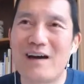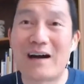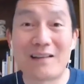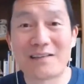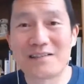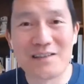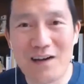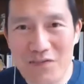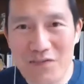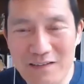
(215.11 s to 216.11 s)
I like to say
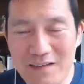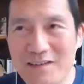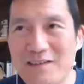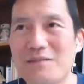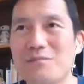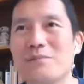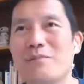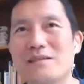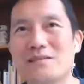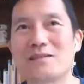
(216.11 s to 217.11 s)
authentic, but
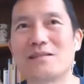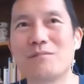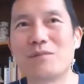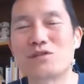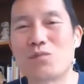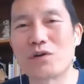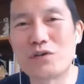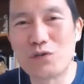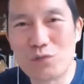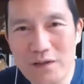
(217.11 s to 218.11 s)
basically a much more
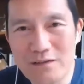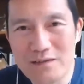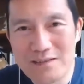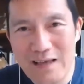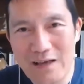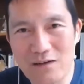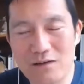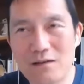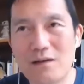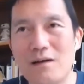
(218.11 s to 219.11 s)
human scale.